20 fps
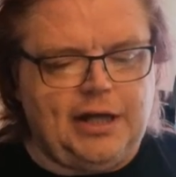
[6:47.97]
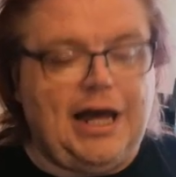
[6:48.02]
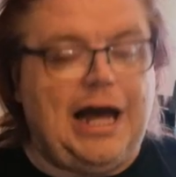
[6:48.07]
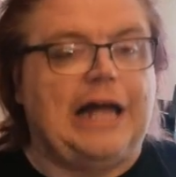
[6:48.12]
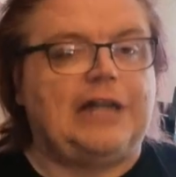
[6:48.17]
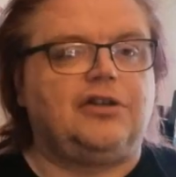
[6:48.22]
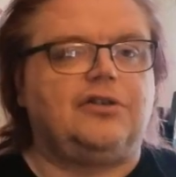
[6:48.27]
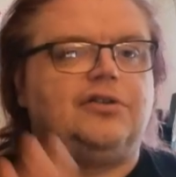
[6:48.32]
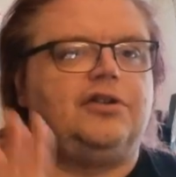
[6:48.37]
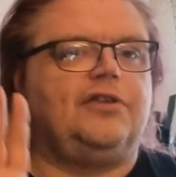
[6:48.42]

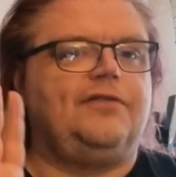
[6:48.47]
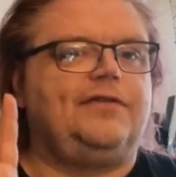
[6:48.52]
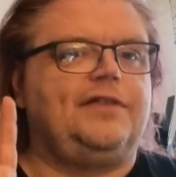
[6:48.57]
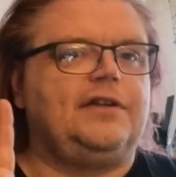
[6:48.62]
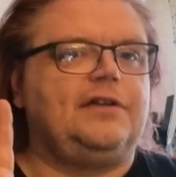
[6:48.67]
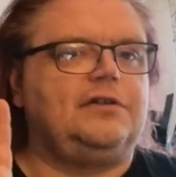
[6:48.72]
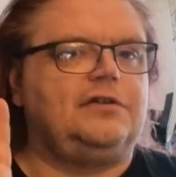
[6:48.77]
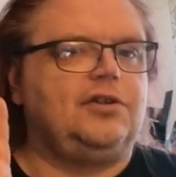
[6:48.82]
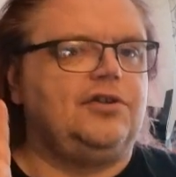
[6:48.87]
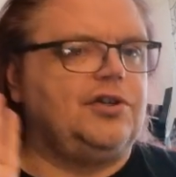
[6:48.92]
I don't know if
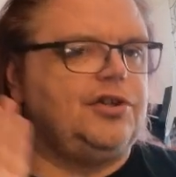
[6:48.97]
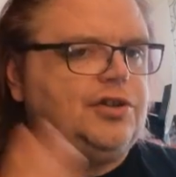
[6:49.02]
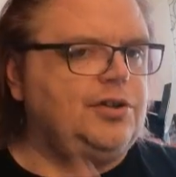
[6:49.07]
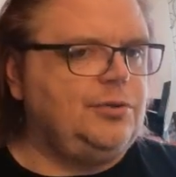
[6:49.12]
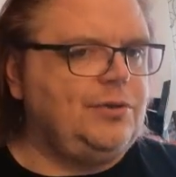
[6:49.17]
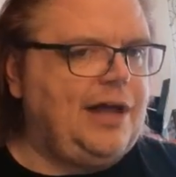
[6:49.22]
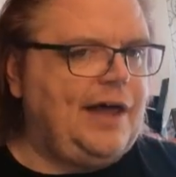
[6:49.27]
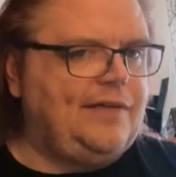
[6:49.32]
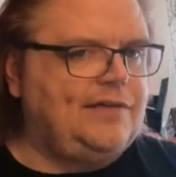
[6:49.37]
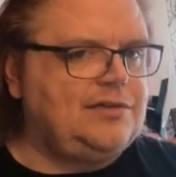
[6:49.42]
they're going to do
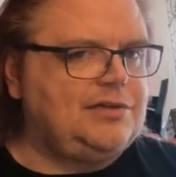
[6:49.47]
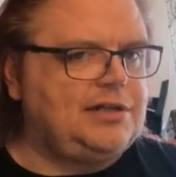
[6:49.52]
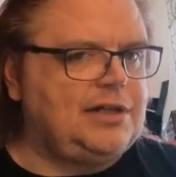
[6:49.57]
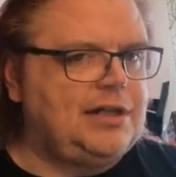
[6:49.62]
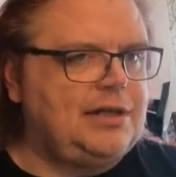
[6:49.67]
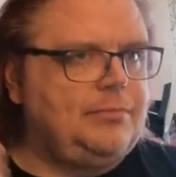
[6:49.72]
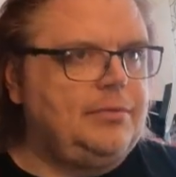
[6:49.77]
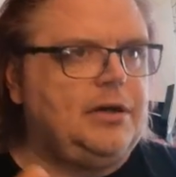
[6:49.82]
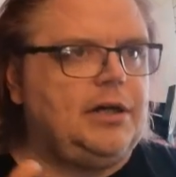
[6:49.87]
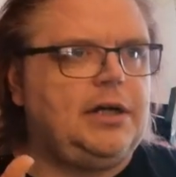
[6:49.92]
that this
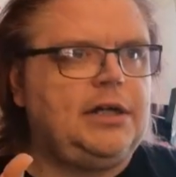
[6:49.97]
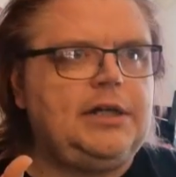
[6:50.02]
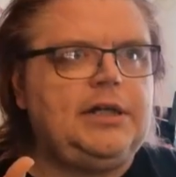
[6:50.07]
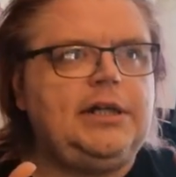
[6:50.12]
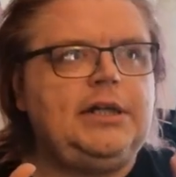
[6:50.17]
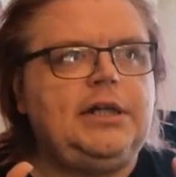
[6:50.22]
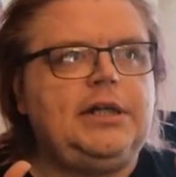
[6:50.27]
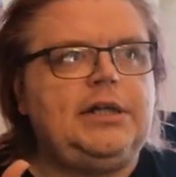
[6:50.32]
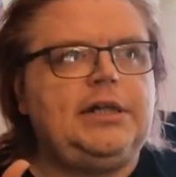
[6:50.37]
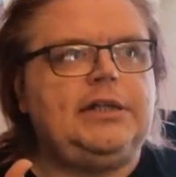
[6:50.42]
year, but
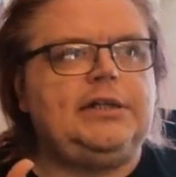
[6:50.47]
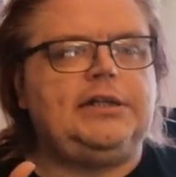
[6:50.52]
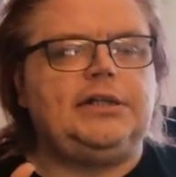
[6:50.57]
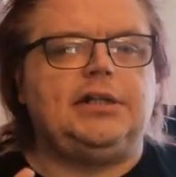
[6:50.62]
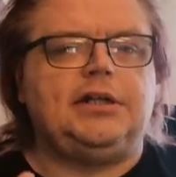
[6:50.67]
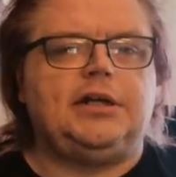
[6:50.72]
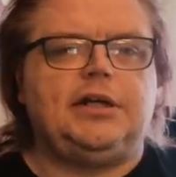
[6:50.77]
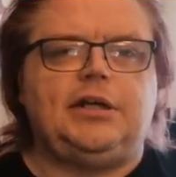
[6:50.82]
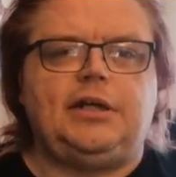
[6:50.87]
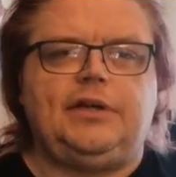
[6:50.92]

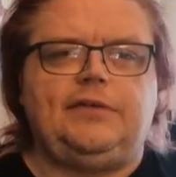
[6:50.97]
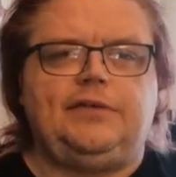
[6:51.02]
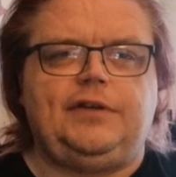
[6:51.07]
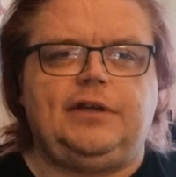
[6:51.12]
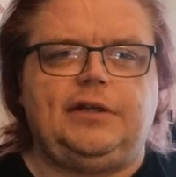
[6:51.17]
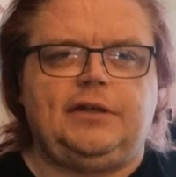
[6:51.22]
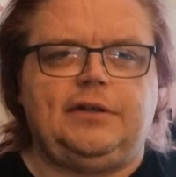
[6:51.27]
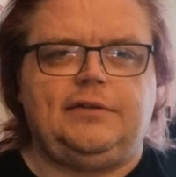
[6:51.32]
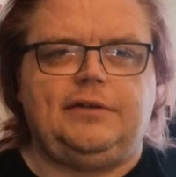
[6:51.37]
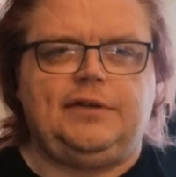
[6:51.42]
if
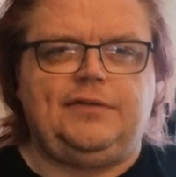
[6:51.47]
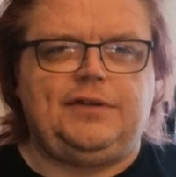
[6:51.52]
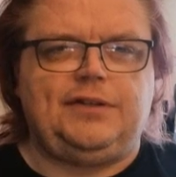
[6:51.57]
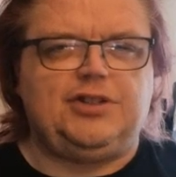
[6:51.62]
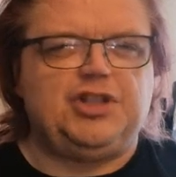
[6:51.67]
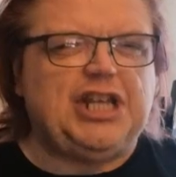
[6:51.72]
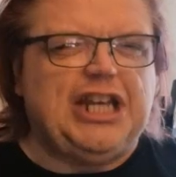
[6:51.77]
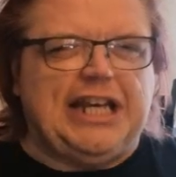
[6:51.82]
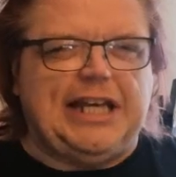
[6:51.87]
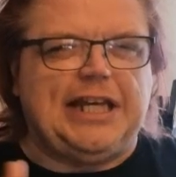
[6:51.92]
you're
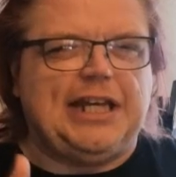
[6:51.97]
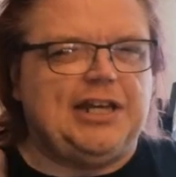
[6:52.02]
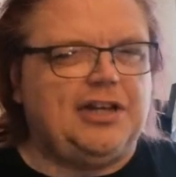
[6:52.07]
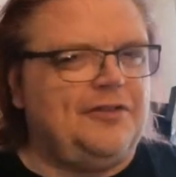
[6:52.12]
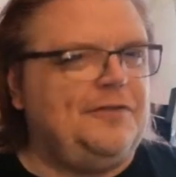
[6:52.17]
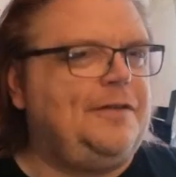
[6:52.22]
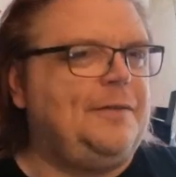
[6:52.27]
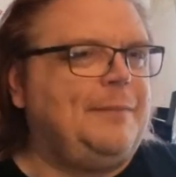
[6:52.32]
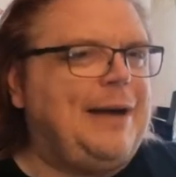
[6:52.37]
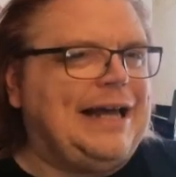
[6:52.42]
cheeky
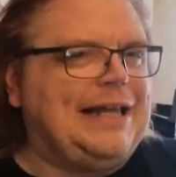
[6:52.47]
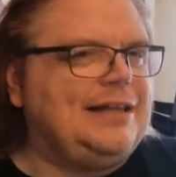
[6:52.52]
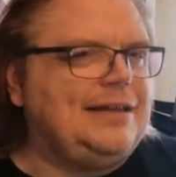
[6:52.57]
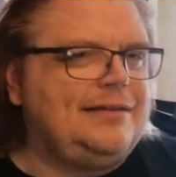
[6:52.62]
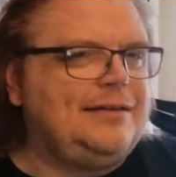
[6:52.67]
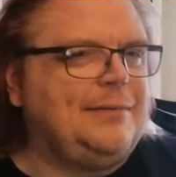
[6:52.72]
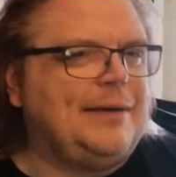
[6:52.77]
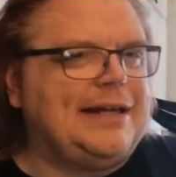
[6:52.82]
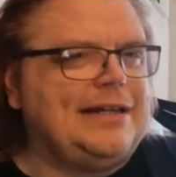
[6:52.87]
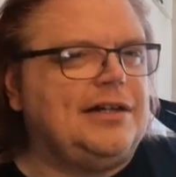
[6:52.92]
enough, they
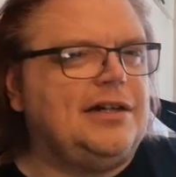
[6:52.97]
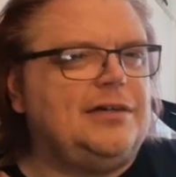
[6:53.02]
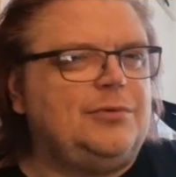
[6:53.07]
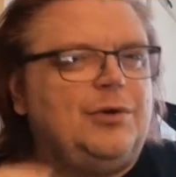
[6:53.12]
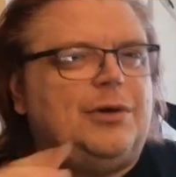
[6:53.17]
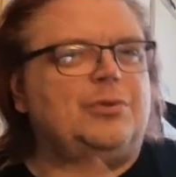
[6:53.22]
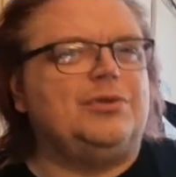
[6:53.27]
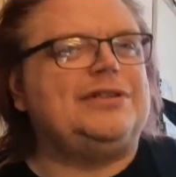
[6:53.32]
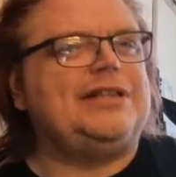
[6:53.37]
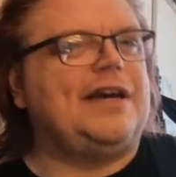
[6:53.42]
might go,
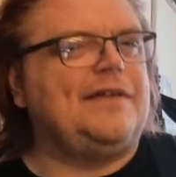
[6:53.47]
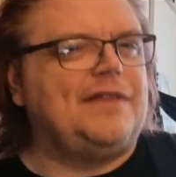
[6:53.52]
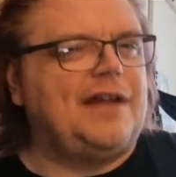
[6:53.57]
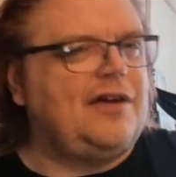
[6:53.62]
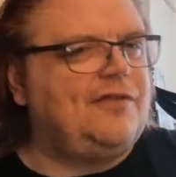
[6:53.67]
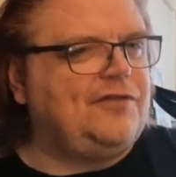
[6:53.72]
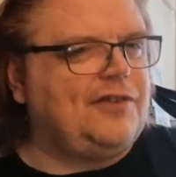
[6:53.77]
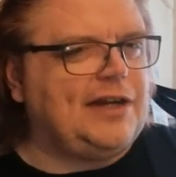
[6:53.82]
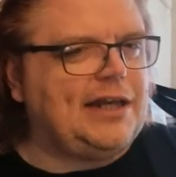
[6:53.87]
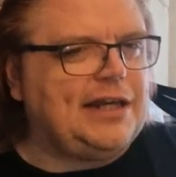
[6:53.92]
well, we'll save
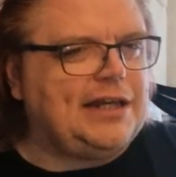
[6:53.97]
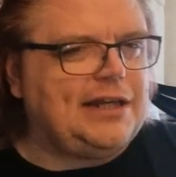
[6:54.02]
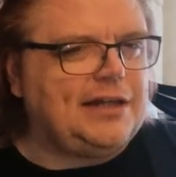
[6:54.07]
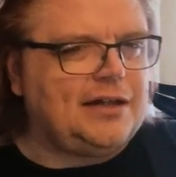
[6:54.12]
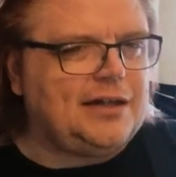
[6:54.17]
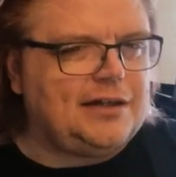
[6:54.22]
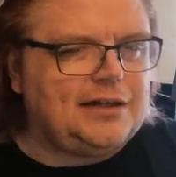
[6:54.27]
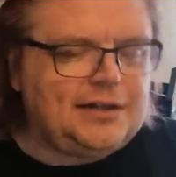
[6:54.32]
that for you.